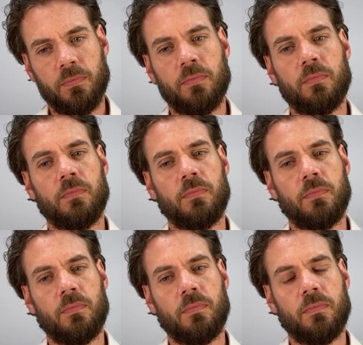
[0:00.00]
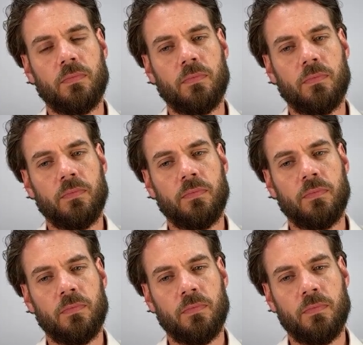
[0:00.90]

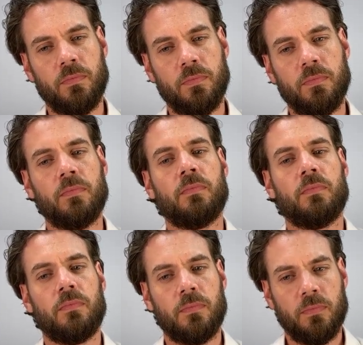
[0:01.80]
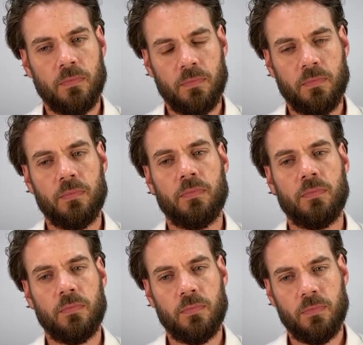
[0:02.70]

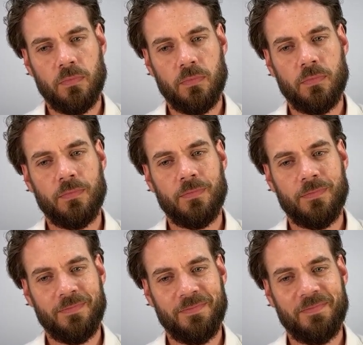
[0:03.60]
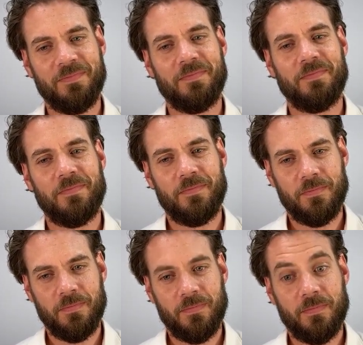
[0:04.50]

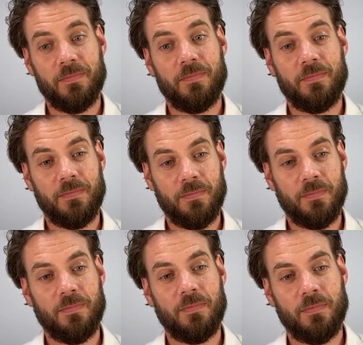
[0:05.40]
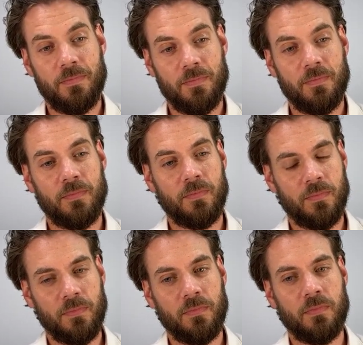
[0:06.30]

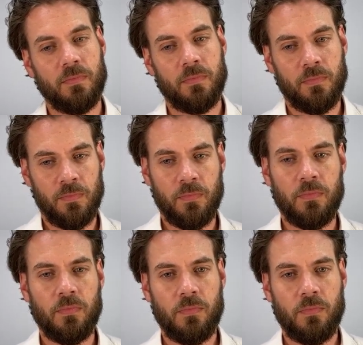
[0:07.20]
The person shown says nothing.